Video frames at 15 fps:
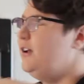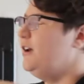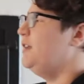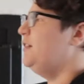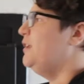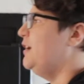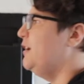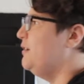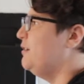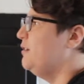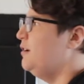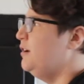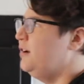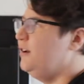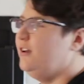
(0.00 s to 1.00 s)
And
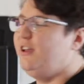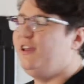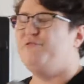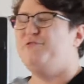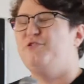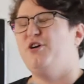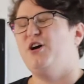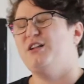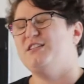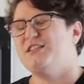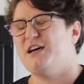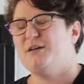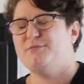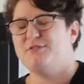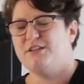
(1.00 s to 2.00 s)
then if not
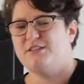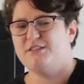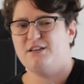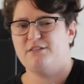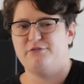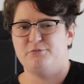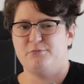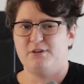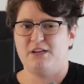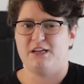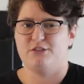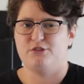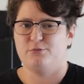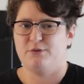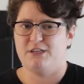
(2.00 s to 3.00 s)
time sensitive, it'll be
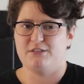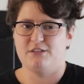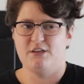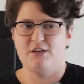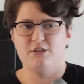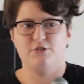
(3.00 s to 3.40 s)
like tweaks.